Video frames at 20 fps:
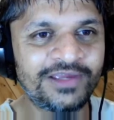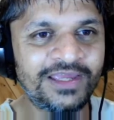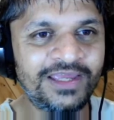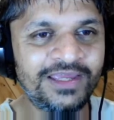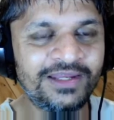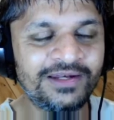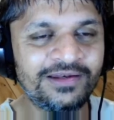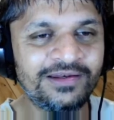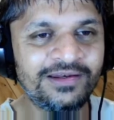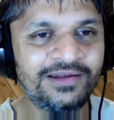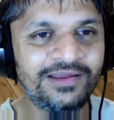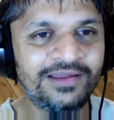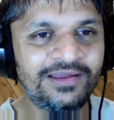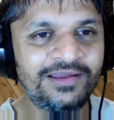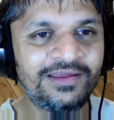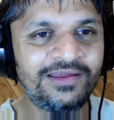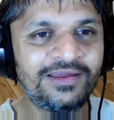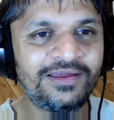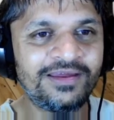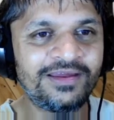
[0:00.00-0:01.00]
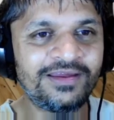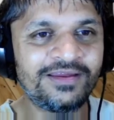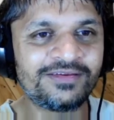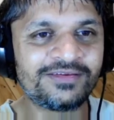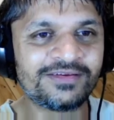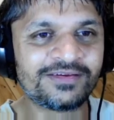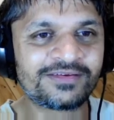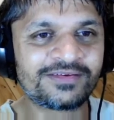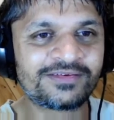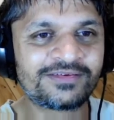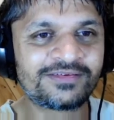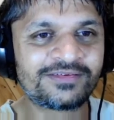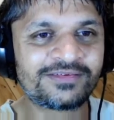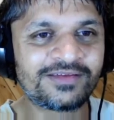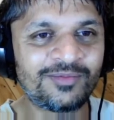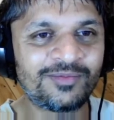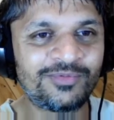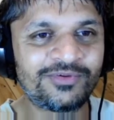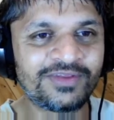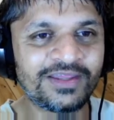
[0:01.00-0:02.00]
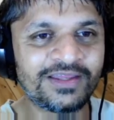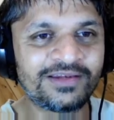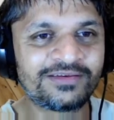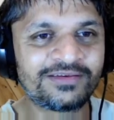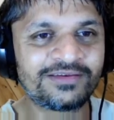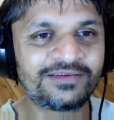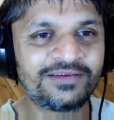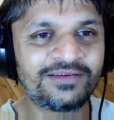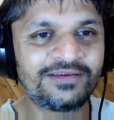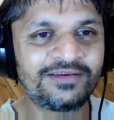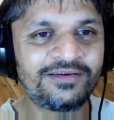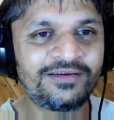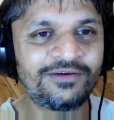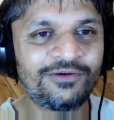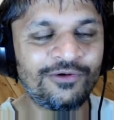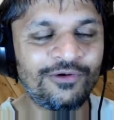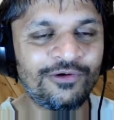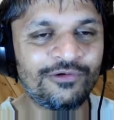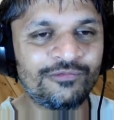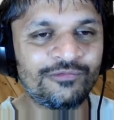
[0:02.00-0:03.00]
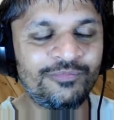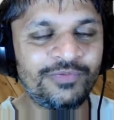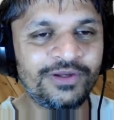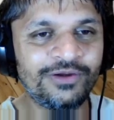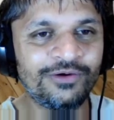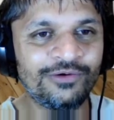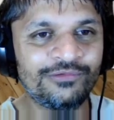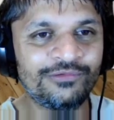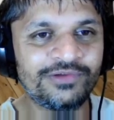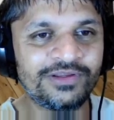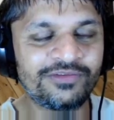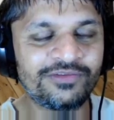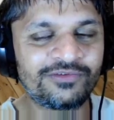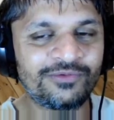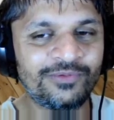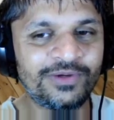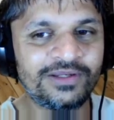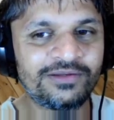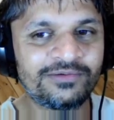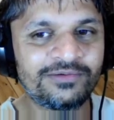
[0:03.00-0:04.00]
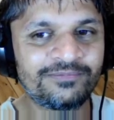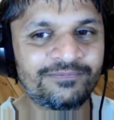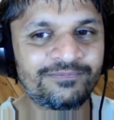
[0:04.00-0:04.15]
n is a subset of big O of n squared.